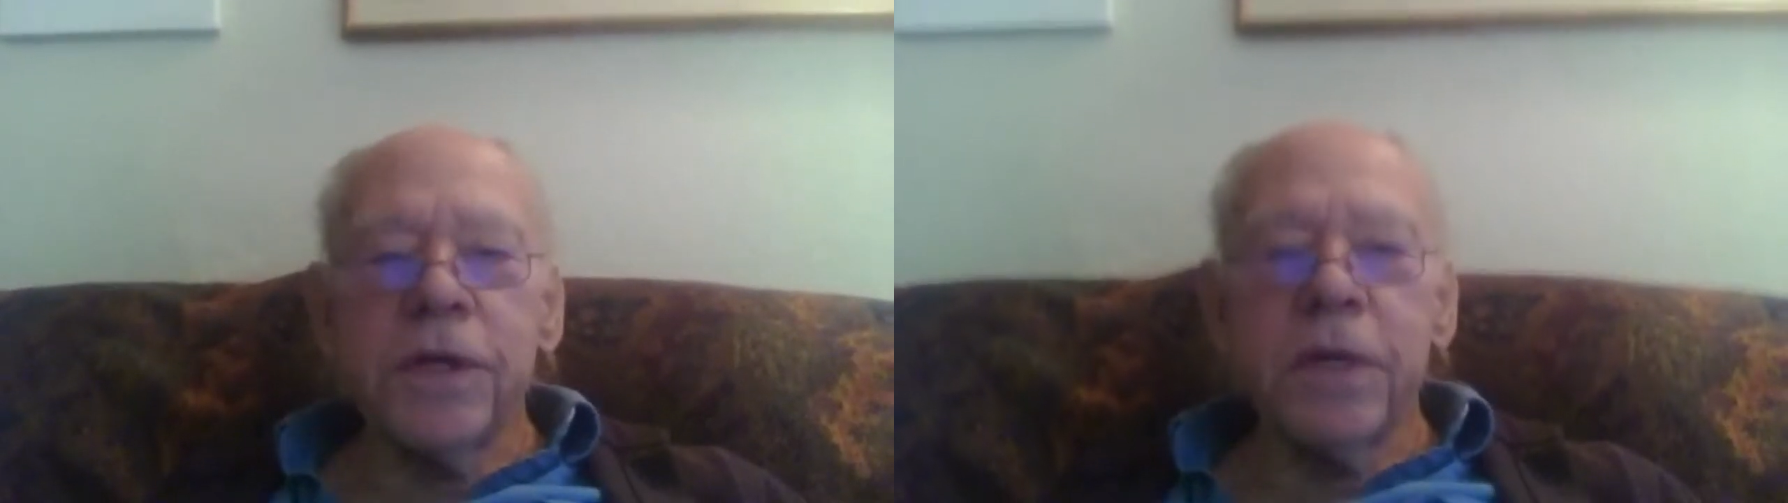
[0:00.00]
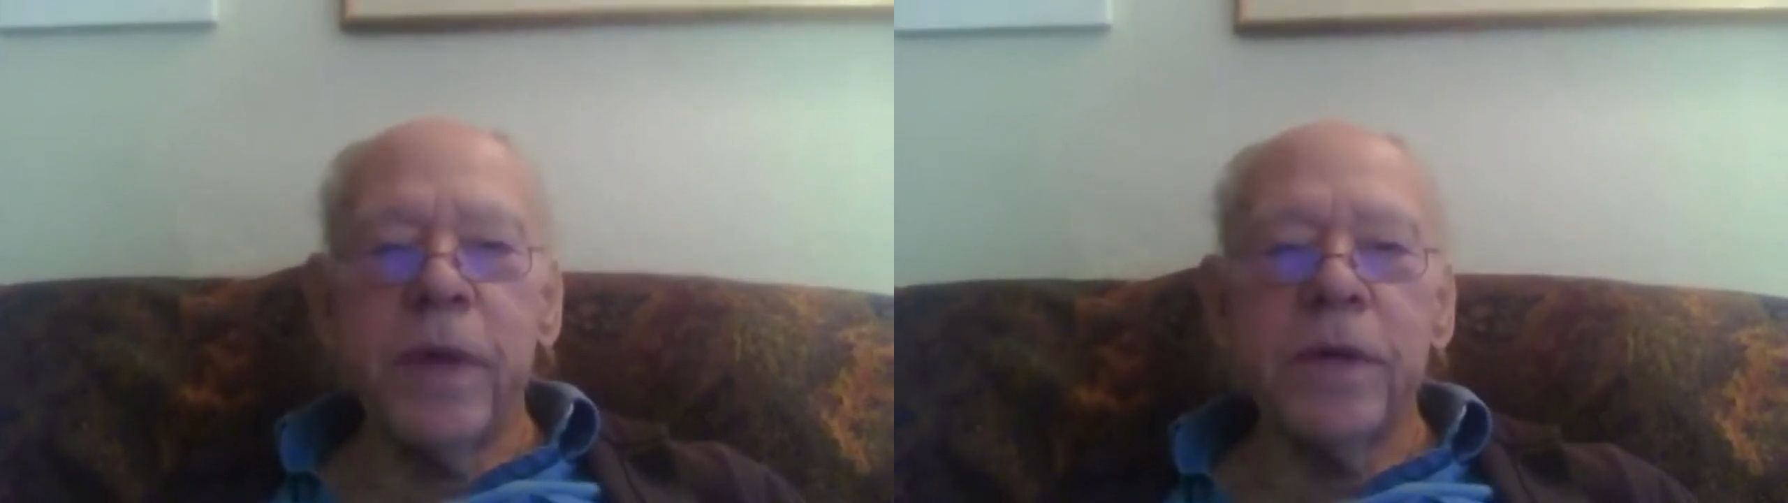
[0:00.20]

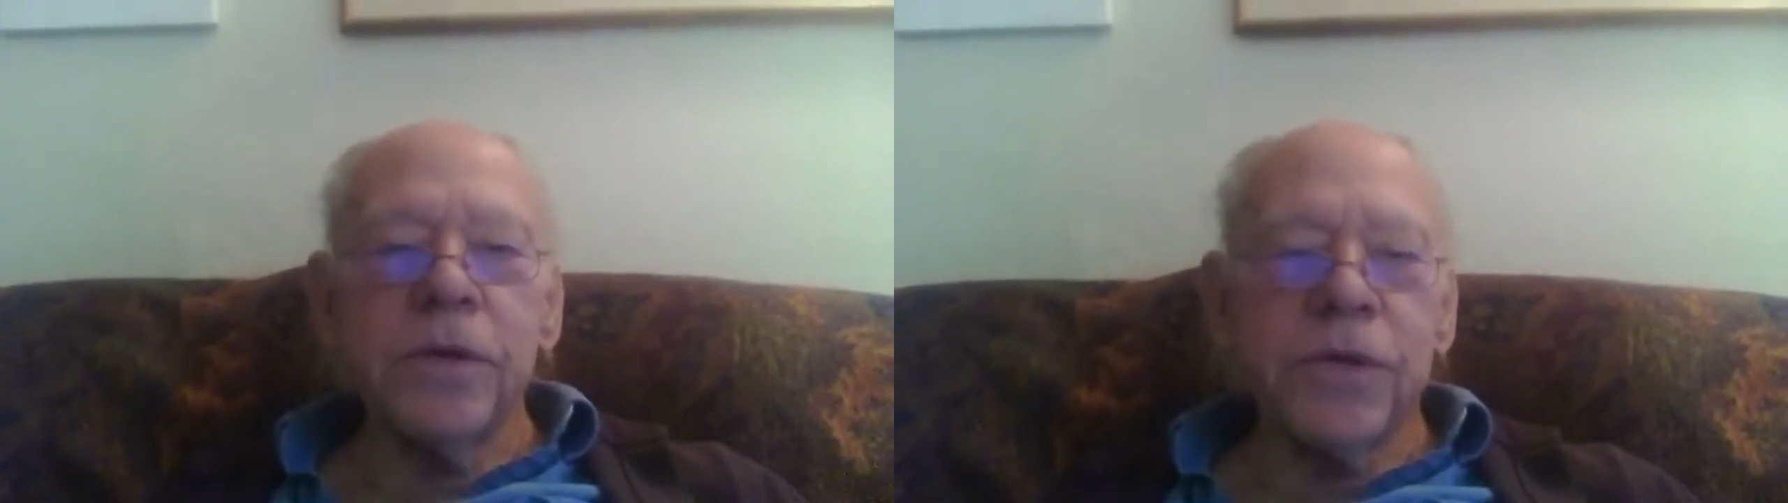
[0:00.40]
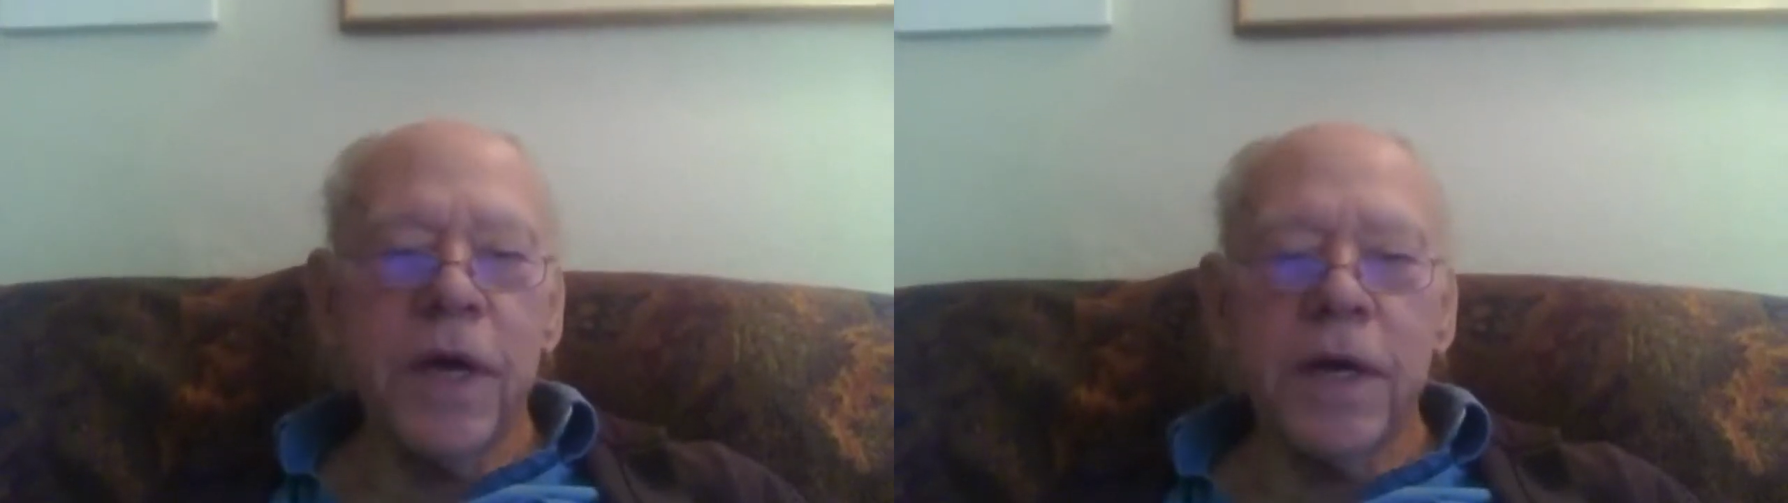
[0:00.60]

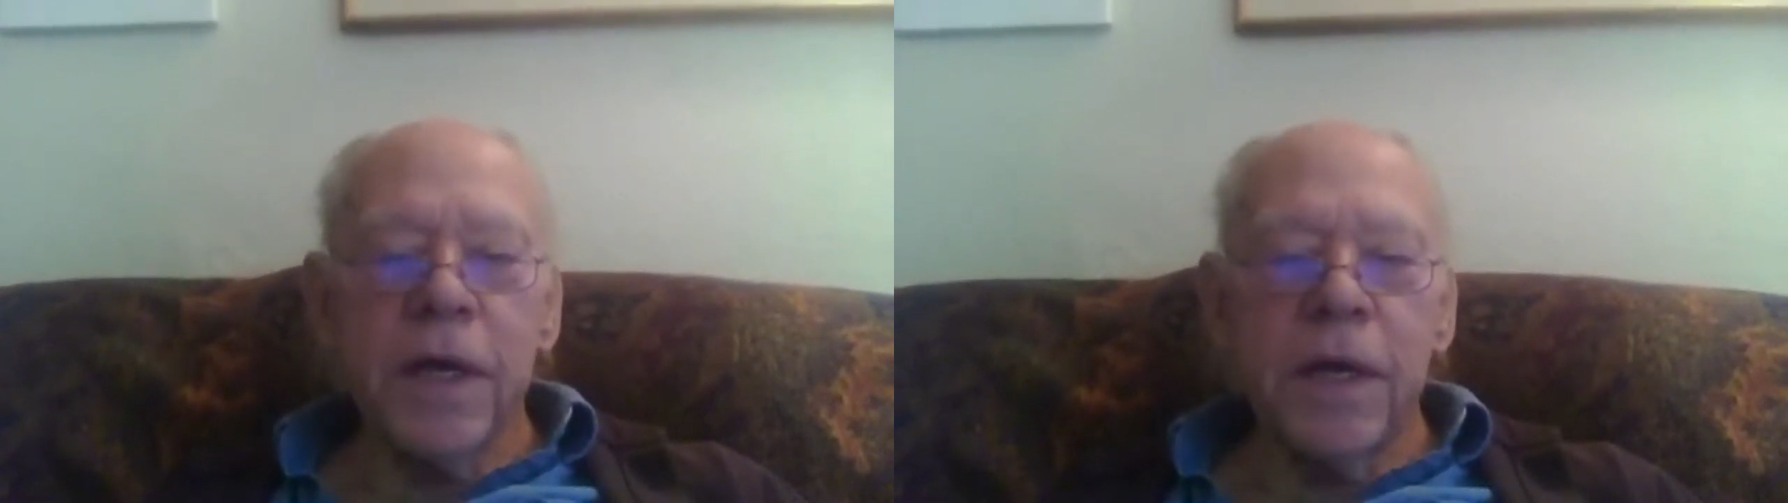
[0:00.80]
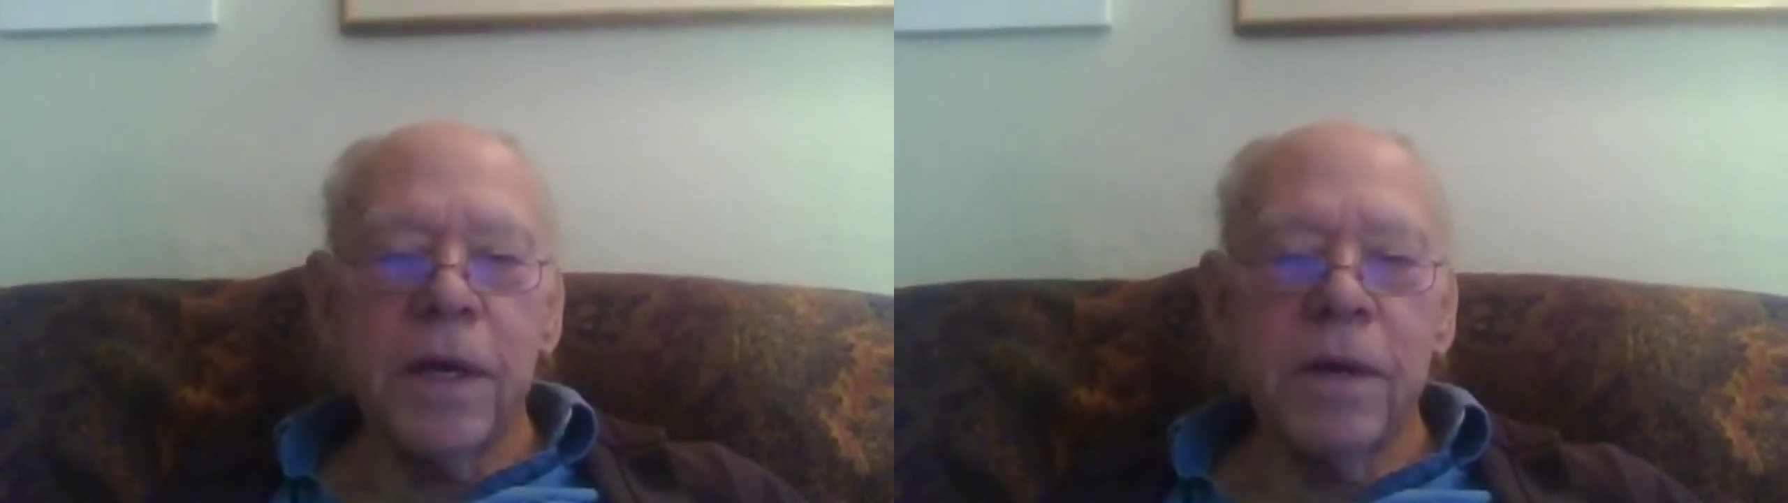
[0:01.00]
tomatoes set
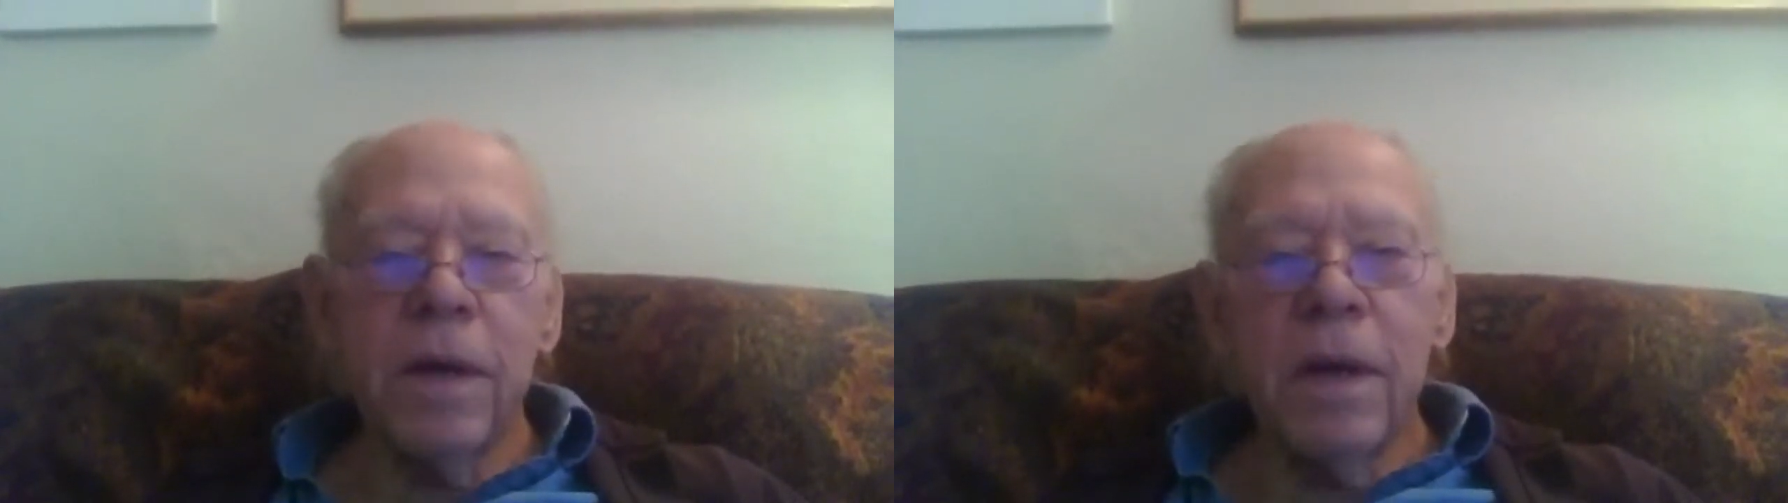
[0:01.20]
again.